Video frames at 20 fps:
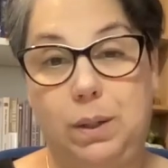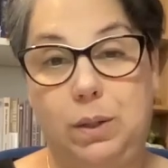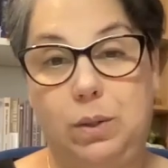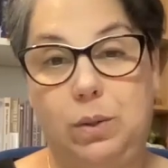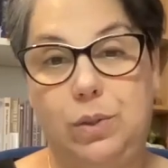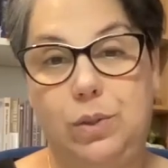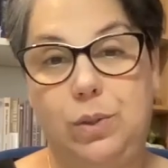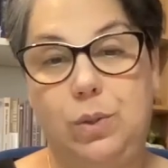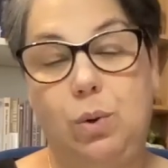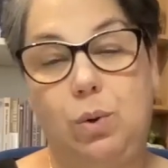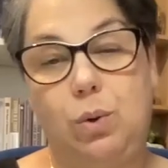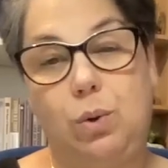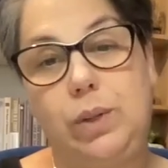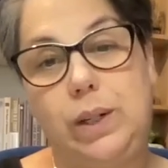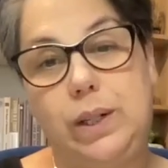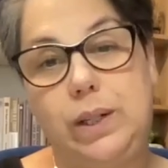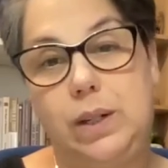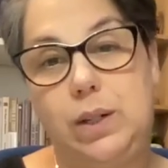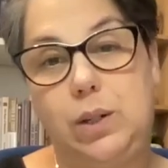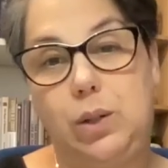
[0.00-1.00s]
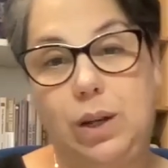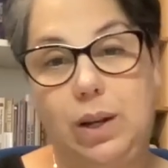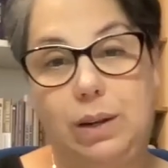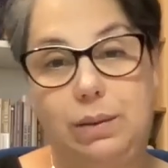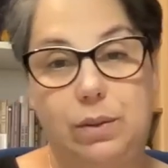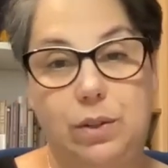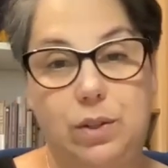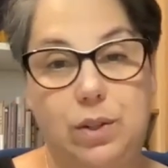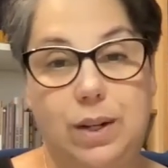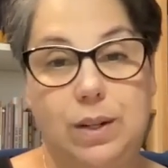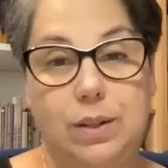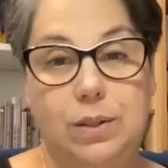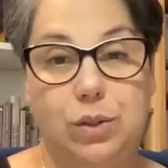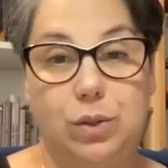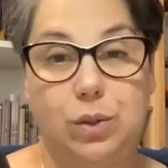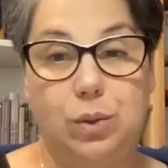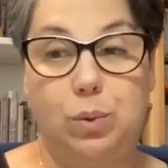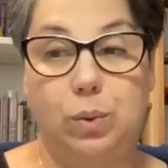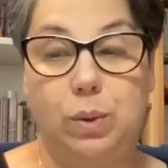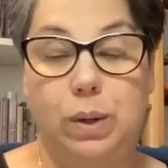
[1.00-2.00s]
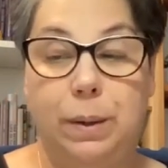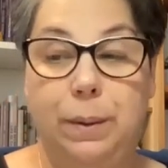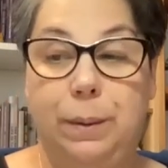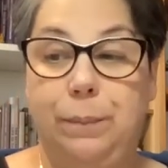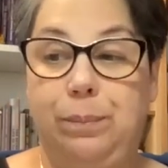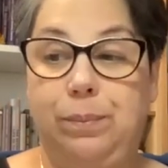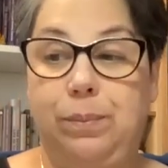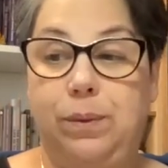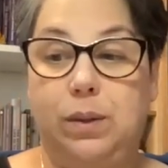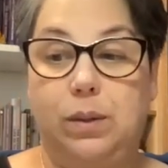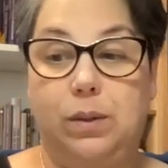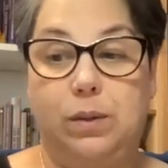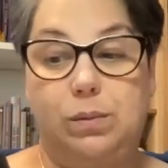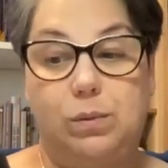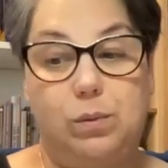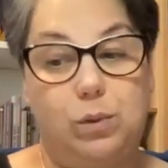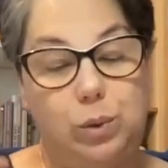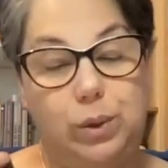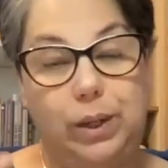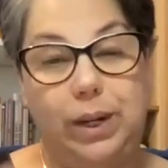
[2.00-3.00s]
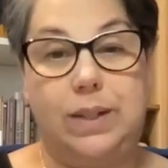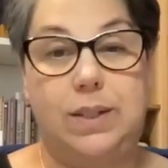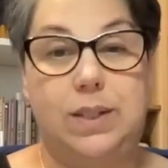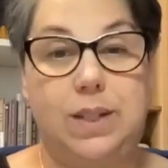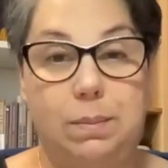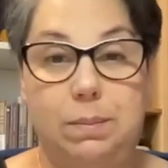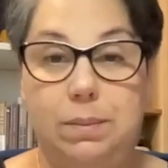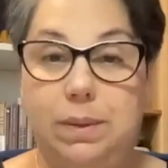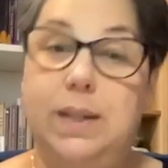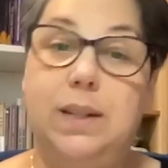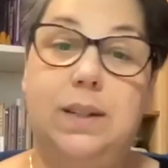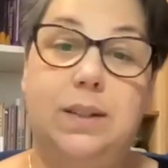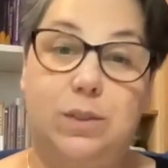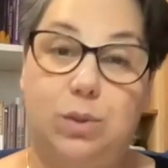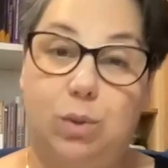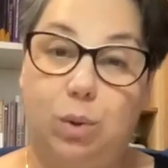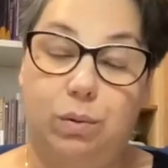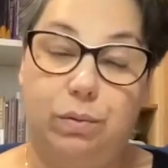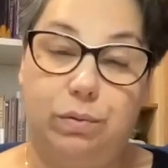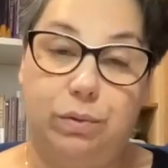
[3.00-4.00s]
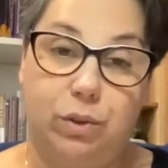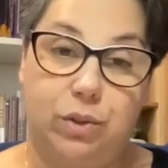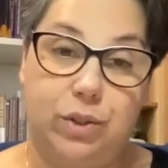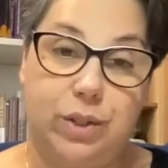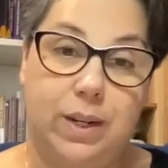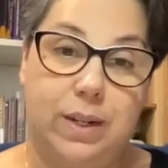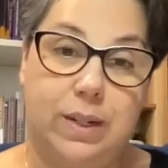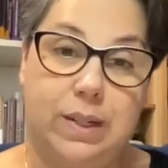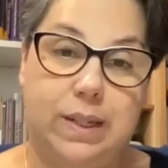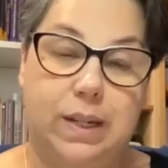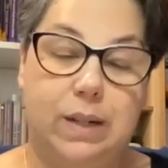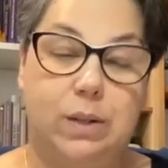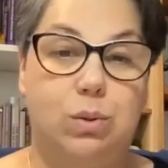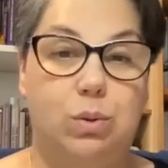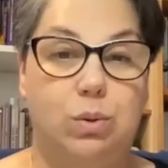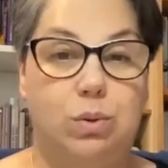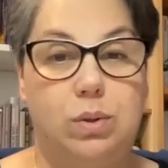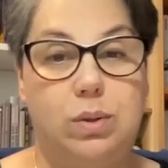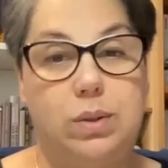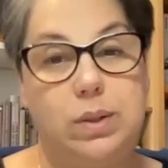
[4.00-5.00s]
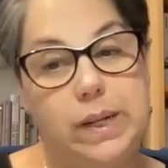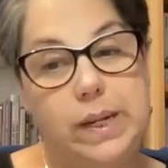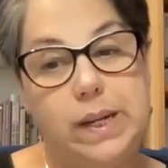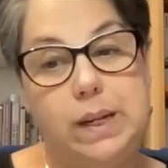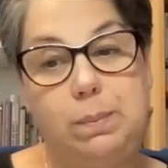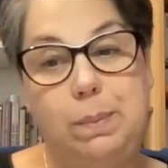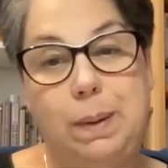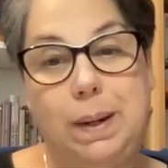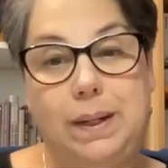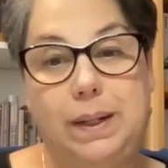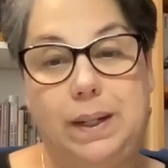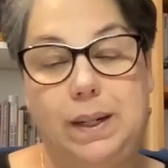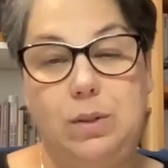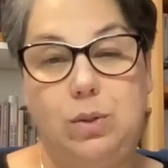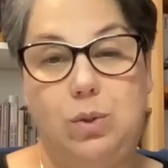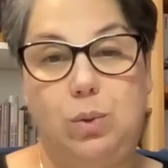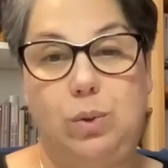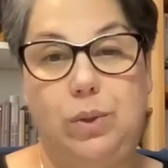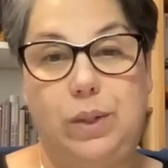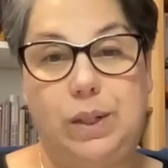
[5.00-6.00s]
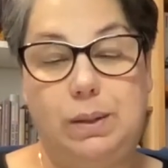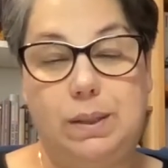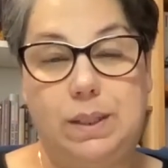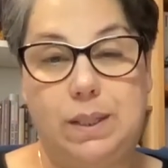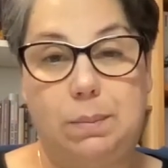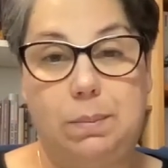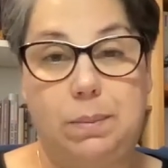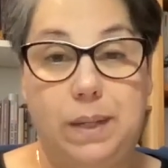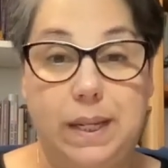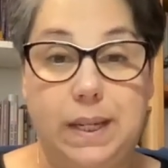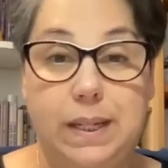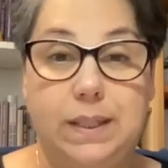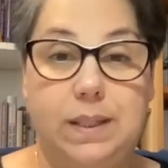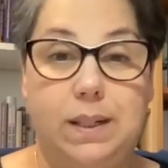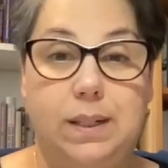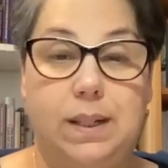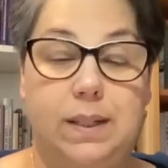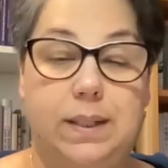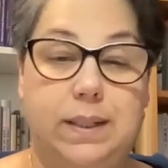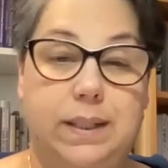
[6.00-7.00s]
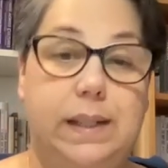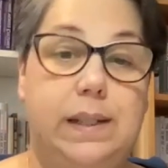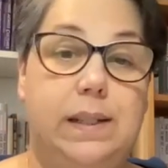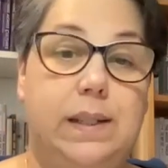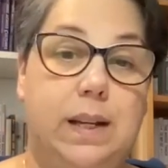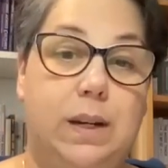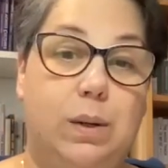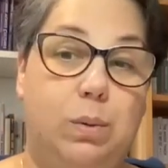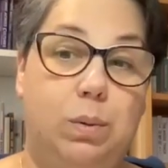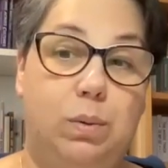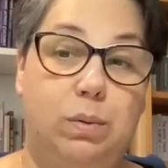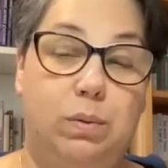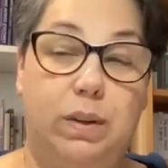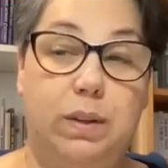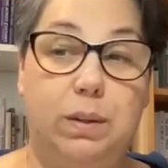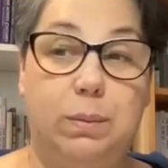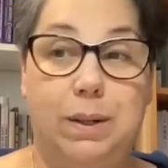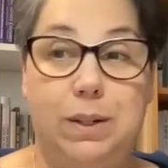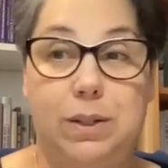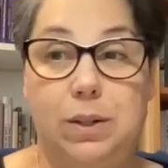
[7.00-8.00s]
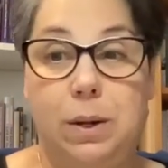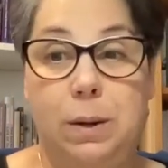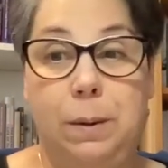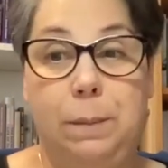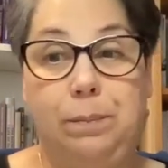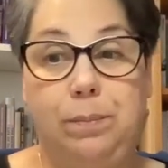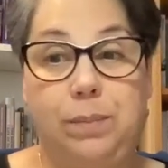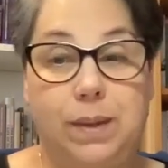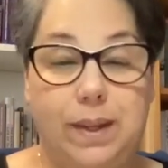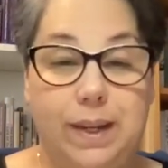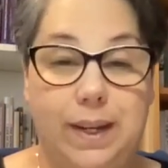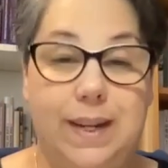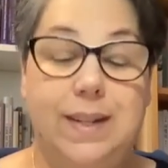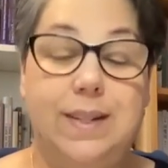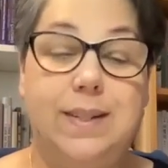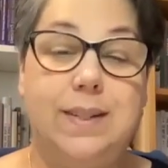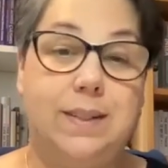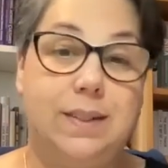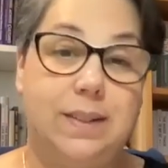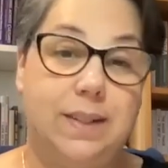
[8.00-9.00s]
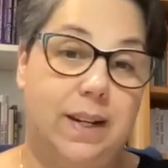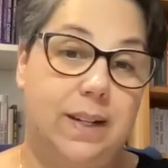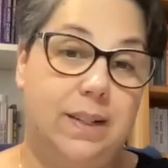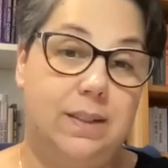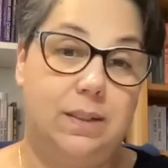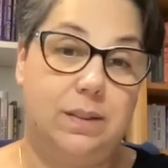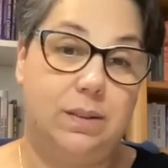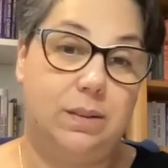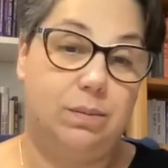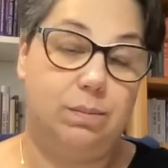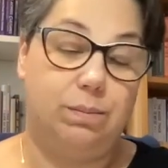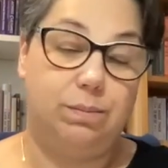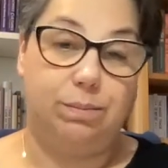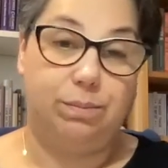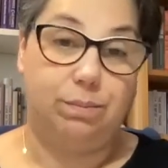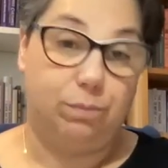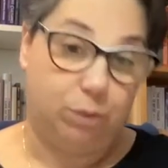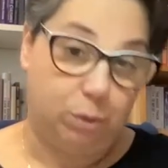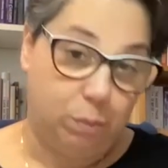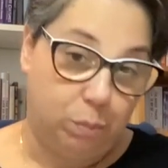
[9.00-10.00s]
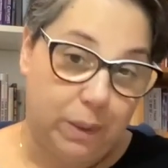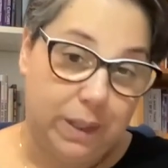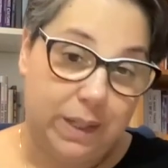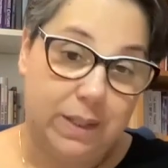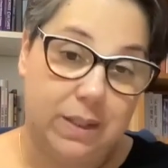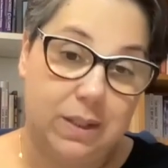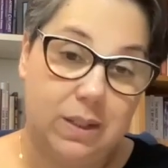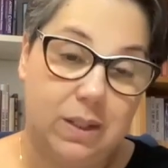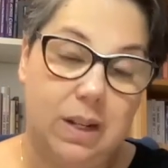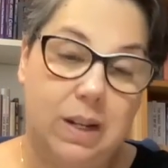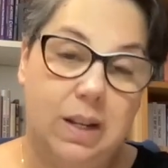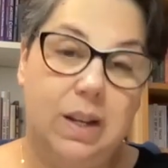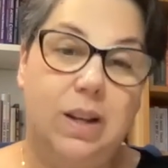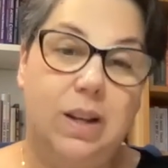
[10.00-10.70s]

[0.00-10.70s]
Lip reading: because not only did you have a chance to get some things off your chest and to dig back into some things that until now were very much hidden and repressed,